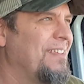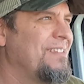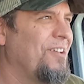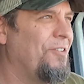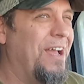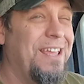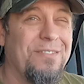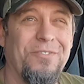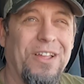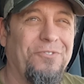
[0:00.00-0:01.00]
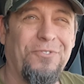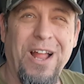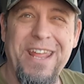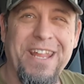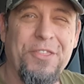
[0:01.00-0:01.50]
And so I got like
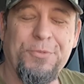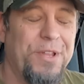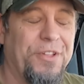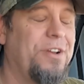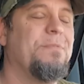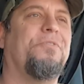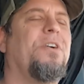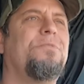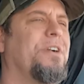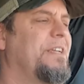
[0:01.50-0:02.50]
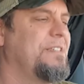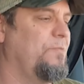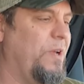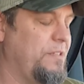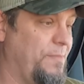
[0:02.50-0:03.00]
Friday at 3:30, my phone rings
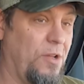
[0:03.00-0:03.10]
and wakes up.